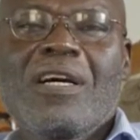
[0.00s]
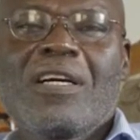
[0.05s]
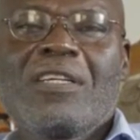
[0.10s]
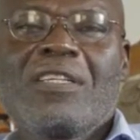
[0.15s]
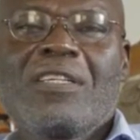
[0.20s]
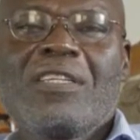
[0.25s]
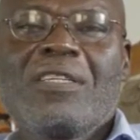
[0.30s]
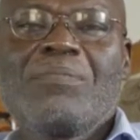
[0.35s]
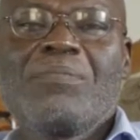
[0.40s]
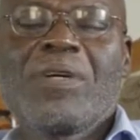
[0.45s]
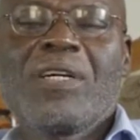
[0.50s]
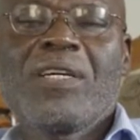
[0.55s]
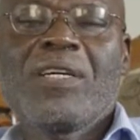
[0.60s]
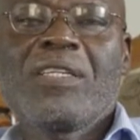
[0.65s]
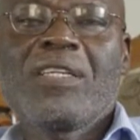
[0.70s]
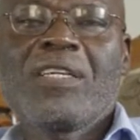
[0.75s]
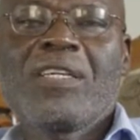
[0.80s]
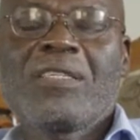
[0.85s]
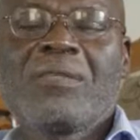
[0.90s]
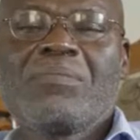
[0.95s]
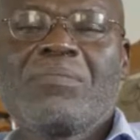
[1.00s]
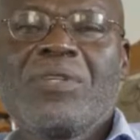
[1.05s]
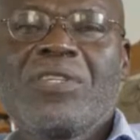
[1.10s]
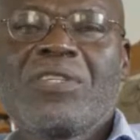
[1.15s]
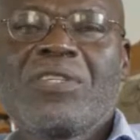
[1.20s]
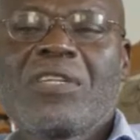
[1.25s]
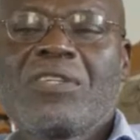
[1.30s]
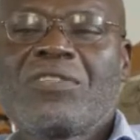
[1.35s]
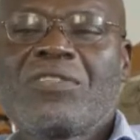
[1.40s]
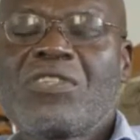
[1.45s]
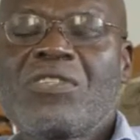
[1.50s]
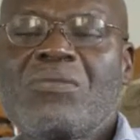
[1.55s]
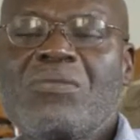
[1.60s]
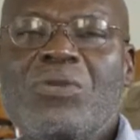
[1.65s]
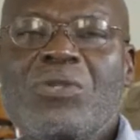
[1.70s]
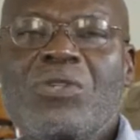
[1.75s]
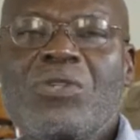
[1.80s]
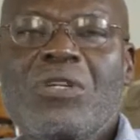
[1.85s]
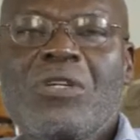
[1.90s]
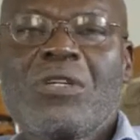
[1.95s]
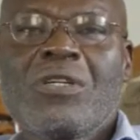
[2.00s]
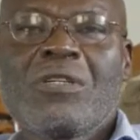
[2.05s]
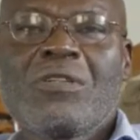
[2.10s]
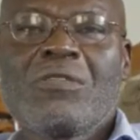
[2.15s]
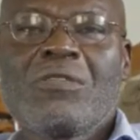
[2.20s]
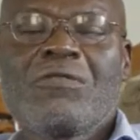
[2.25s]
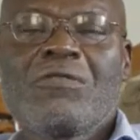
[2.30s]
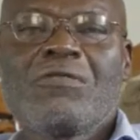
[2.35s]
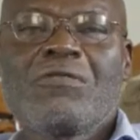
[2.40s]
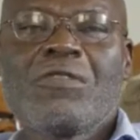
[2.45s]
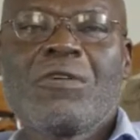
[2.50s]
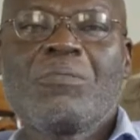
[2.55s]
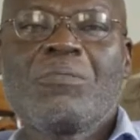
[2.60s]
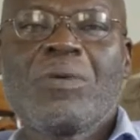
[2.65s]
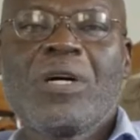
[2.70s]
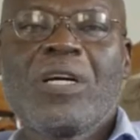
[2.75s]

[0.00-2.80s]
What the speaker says: I'm an independent business distributor for